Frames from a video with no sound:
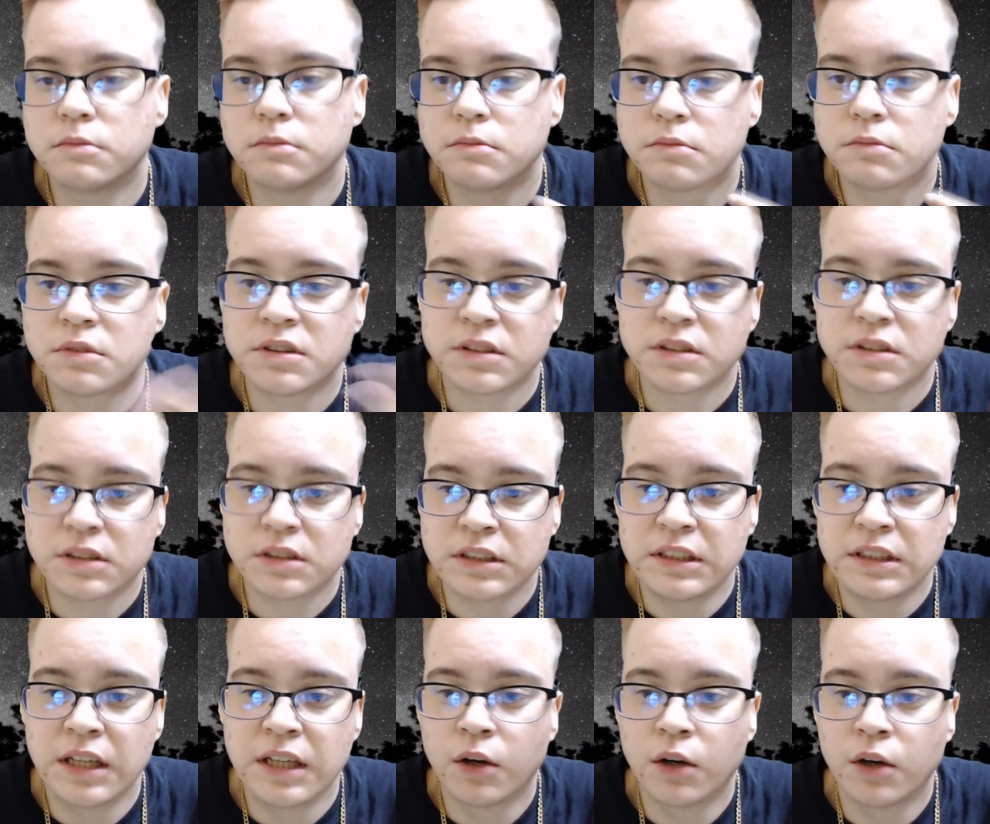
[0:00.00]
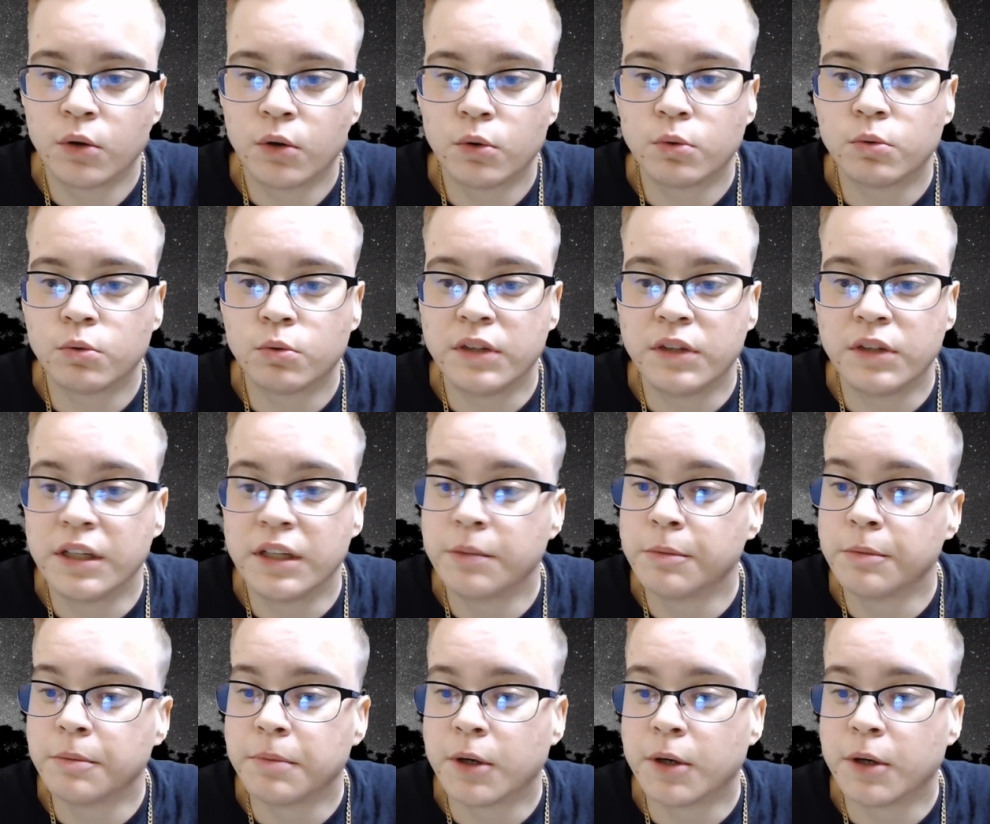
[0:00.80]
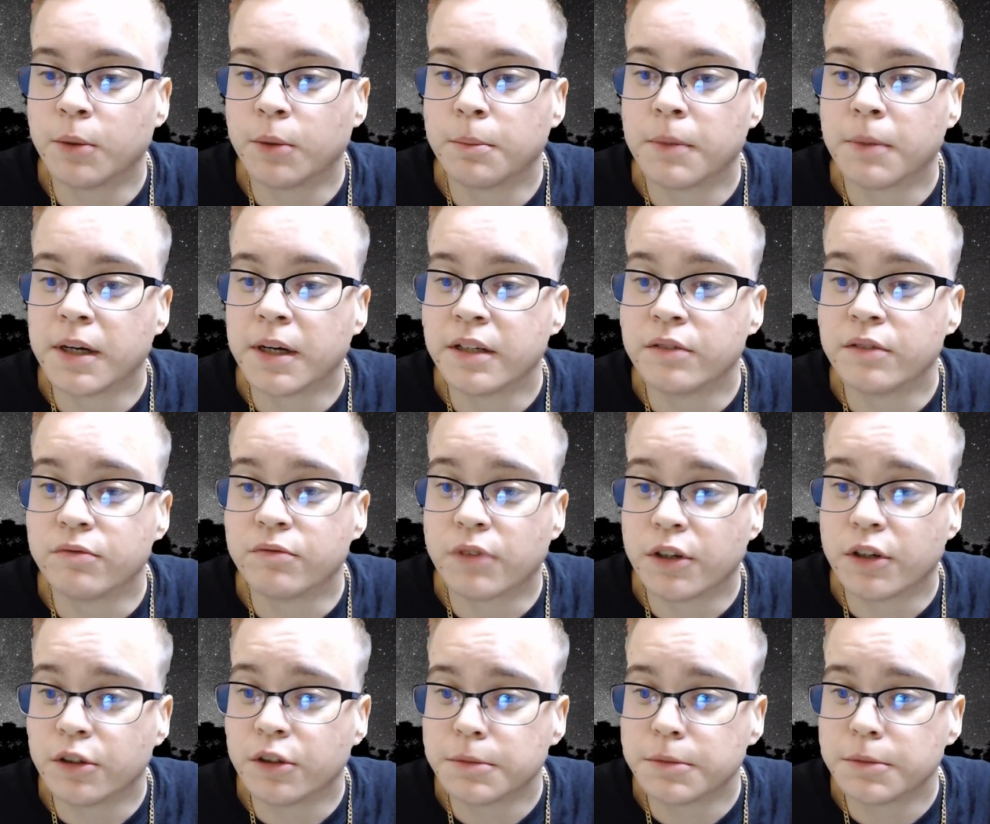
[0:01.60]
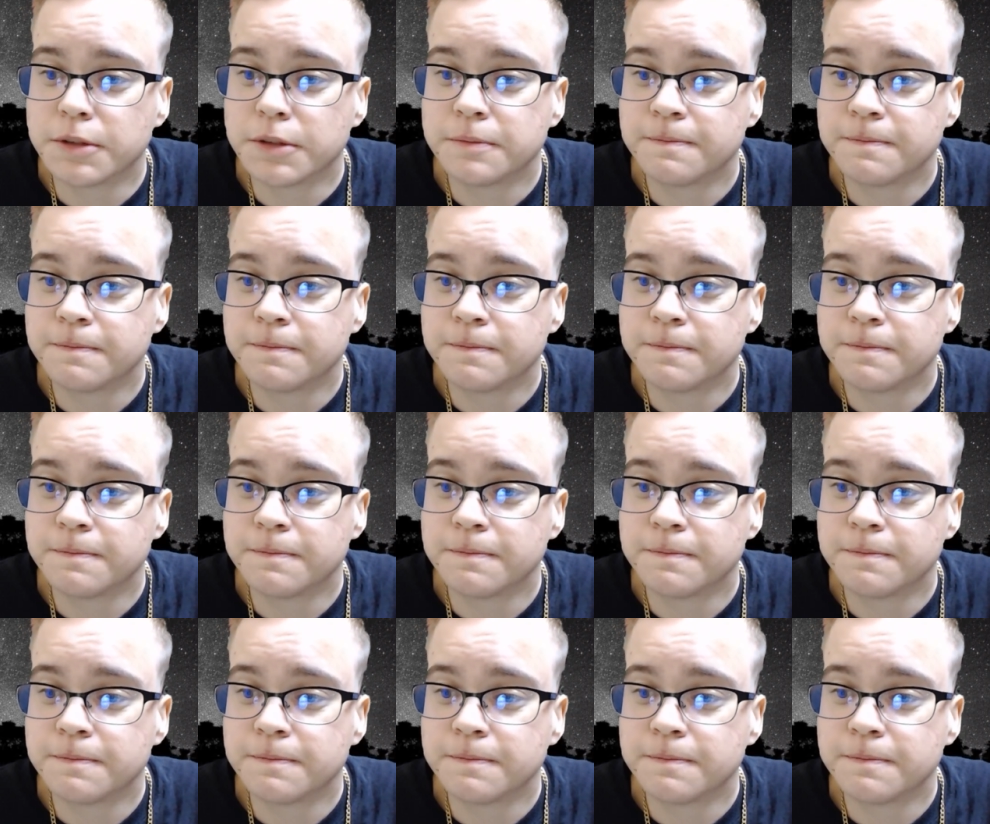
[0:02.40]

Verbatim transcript: tell them about my environment.